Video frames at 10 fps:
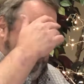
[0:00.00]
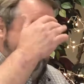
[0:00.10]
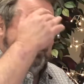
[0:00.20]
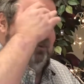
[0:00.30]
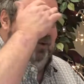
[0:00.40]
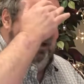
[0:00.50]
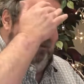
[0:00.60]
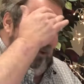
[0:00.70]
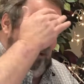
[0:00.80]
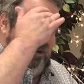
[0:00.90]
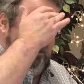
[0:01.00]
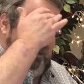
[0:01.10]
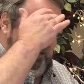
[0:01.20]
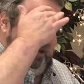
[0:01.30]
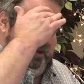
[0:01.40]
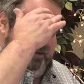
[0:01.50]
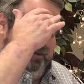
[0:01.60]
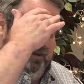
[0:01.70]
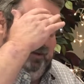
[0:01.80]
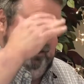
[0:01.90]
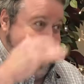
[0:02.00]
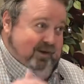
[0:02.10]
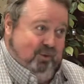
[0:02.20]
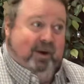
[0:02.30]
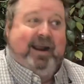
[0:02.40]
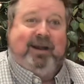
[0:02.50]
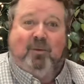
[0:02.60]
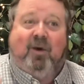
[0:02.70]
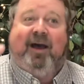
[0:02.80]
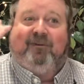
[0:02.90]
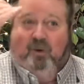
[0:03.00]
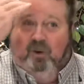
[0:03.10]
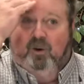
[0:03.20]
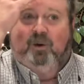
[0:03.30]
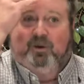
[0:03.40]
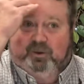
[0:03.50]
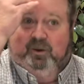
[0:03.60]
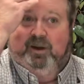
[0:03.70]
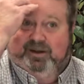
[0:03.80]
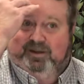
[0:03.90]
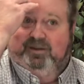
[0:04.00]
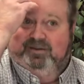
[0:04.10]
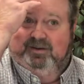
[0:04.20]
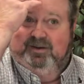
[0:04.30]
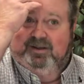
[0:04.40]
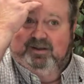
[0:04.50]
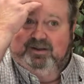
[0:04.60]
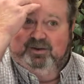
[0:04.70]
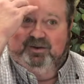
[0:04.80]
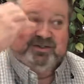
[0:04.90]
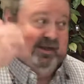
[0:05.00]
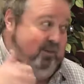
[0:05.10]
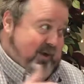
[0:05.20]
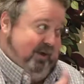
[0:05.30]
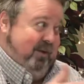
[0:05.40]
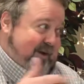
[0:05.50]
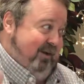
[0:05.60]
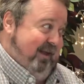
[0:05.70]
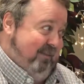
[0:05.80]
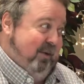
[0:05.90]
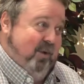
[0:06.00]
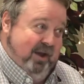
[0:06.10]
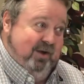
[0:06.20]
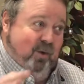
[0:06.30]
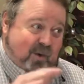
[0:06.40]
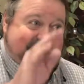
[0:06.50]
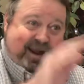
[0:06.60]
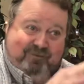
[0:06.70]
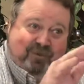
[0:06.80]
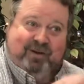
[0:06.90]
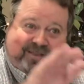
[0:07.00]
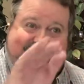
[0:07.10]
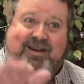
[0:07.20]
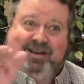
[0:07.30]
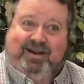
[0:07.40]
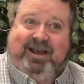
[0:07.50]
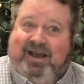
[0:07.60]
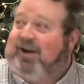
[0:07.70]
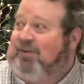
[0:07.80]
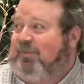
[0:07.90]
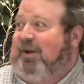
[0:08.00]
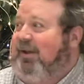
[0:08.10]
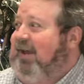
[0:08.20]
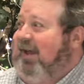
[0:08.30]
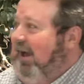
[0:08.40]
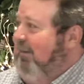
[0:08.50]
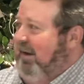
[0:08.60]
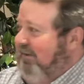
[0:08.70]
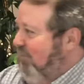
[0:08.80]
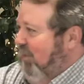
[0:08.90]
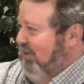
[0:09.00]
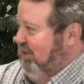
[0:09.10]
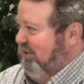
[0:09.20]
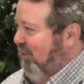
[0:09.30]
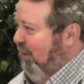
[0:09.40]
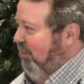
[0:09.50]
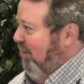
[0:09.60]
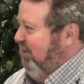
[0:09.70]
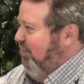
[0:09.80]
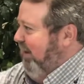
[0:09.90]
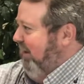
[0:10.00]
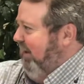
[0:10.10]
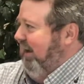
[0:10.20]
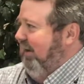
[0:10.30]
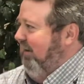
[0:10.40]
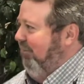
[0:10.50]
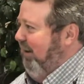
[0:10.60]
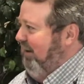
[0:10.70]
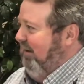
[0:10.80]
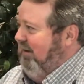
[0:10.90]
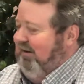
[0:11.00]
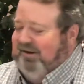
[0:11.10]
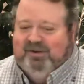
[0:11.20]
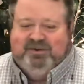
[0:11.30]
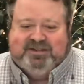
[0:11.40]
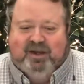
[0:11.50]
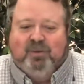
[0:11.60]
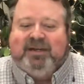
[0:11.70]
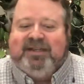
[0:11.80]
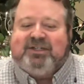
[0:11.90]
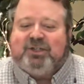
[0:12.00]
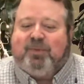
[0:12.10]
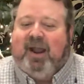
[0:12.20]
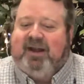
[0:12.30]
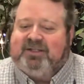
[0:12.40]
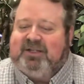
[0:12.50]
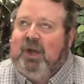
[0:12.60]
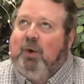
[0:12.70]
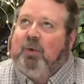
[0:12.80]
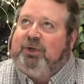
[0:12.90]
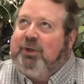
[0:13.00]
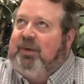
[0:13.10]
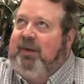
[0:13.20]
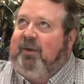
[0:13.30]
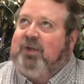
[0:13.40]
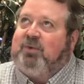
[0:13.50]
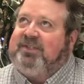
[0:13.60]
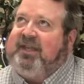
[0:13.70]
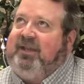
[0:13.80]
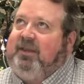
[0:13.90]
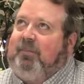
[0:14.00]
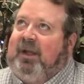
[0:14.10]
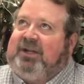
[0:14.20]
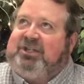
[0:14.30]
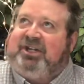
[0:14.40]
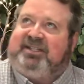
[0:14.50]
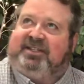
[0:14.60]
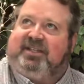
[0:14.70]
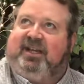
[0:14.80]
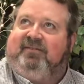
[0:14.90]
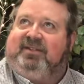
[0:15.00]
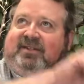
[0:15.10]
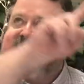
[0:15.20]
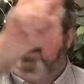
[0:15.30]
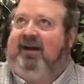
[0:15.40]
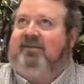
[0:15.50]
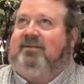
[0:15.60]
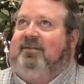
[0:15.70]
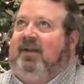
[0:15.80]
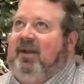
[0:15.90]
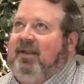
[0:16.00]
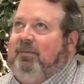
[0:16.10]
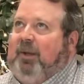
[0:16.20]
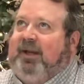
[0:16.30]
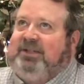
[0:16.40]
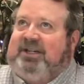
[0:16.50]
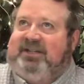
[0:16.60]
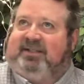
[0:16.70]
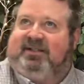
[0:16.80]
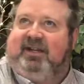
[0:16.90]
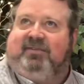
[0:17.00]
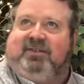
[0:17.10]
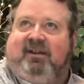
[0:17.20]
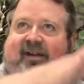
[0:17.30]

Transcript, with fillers: Gracie will have oil on her head. Granny will have oil on her head. You understand? We will. I mean, we anoint everything in the house. We, I mean, we're just anointing. We're just being led. I mean, you know, it's not a religious practice. We're doing it because we're saying the blood of Jesus covers this house. The blood of Jesus covers our